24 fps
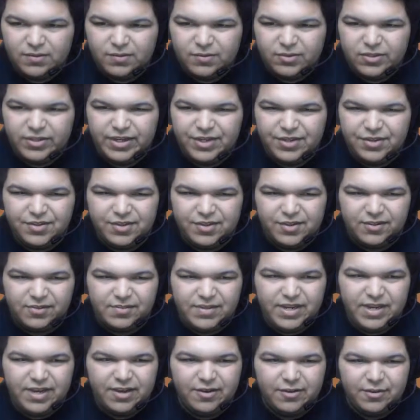We'll take this
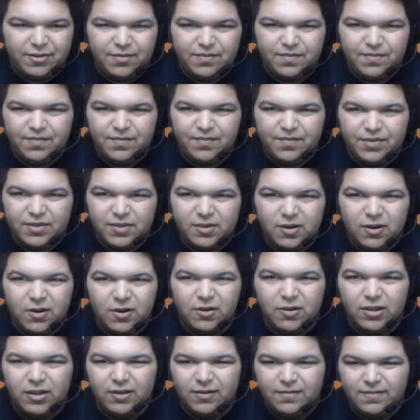Meowth.
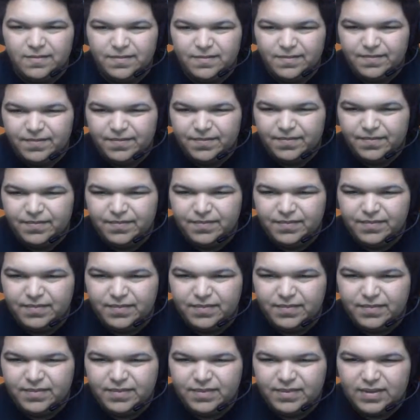Carla.
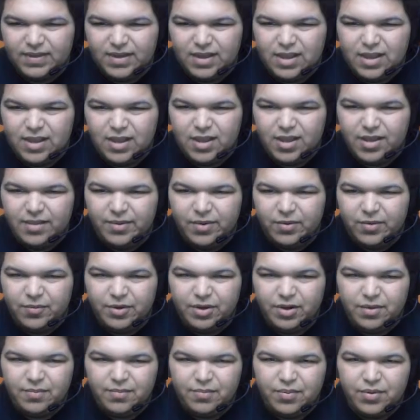Um,
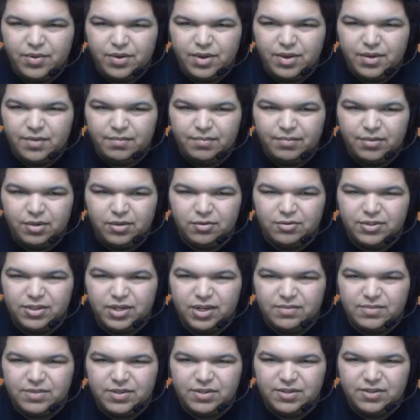we're gonna put
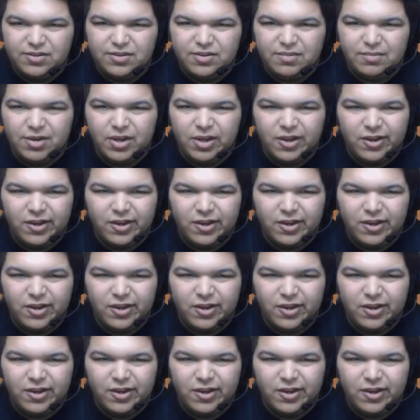blowjobs into the